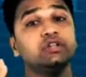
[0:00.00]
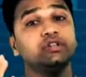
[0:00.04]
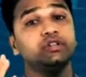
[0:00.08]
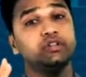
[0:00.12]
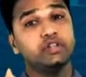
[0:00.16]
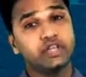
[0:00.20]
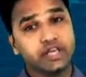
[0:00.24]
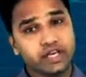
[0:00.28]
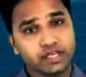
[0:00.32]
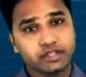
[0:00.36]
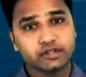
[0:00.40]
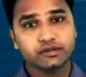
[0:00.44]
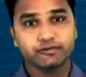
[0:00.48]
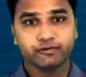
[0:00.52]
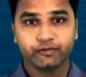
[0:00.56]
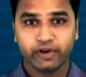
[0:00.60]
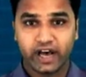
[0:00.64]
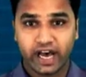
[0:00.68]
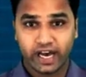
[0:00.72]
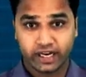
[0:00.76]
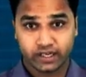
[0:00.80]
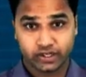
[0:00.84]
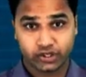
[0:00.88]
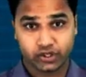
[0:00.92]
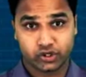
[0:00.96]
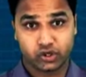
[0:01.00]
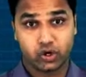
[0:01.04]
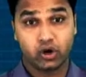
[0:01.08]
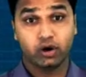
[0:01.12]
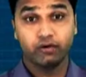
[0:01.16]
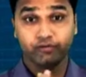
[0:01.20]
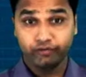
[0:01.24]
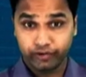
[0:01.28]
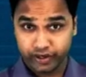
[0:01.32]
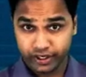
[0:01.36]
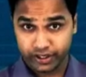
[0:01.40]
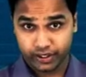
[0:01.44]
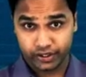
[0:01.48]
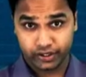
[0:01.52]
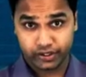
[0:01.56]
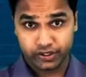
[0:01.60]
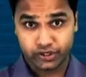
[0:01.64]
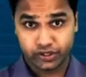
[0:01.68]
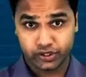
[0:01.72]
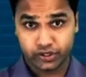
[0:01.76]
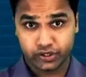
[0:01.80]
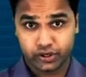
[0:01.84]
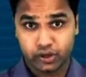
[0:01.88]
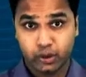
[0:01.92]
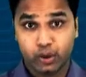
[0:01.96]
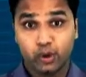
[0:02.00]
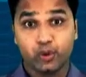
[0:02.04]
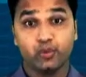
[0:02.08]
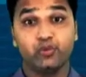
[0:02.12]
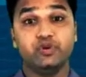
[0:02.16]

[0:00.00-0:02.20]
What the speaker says: These facts or figures,